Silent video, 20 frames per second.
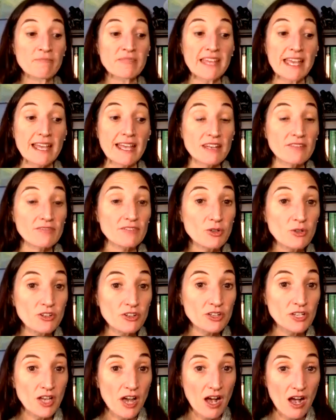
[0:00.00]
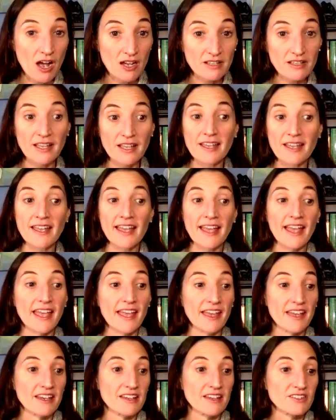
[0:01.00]
And if you are young
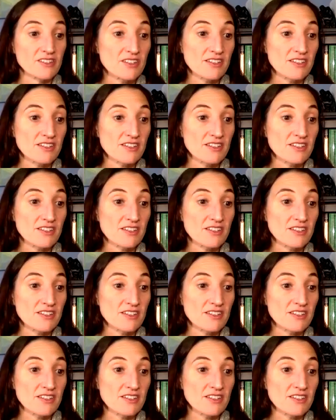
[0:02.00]
and